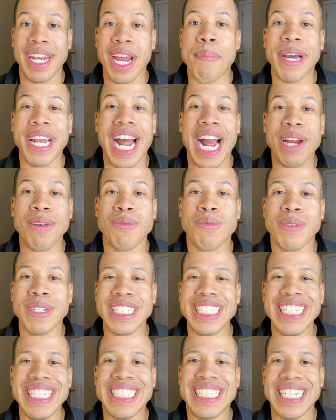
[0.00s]
but I
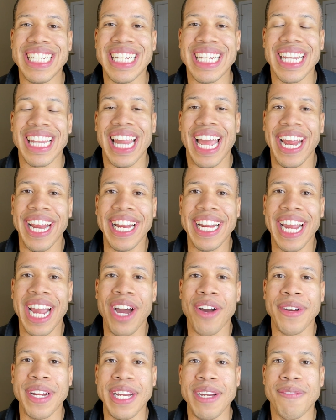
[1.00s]
really didn't like
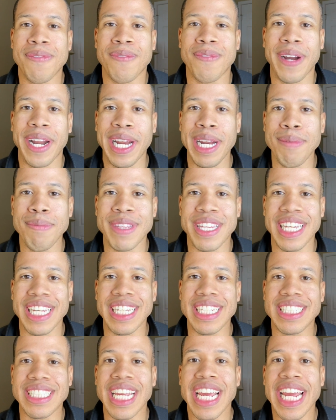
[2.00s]
how he framed
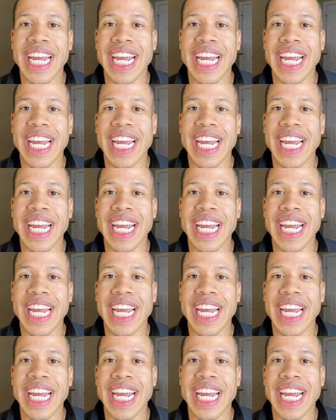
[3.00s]
this.